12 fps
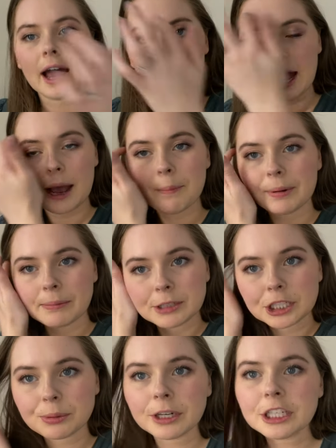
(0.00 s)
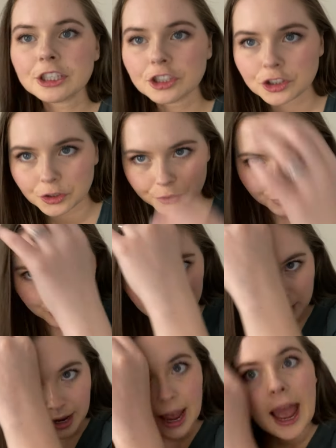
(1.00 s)
um, but I'm just wanting to show
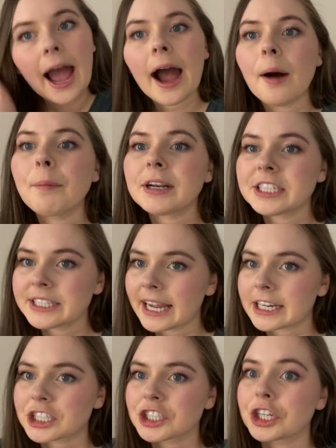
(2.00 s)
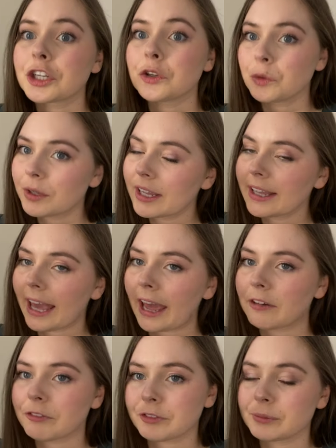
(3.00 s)
you how much texture you can
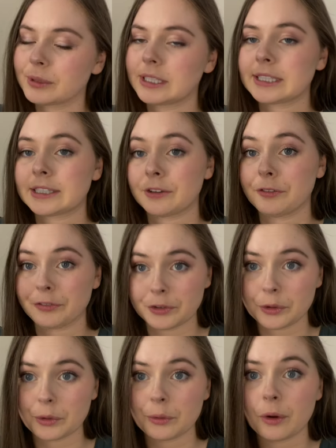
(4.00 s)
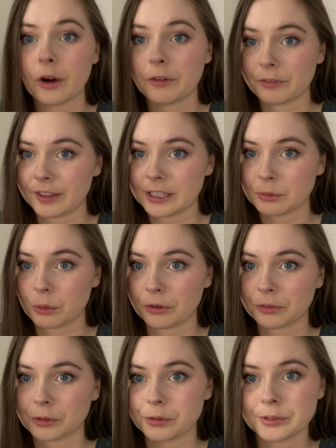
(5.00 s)
get from just a few of these
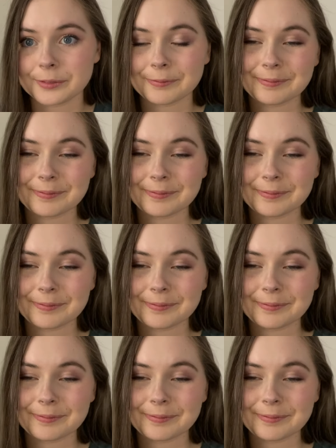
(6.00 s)
waffles.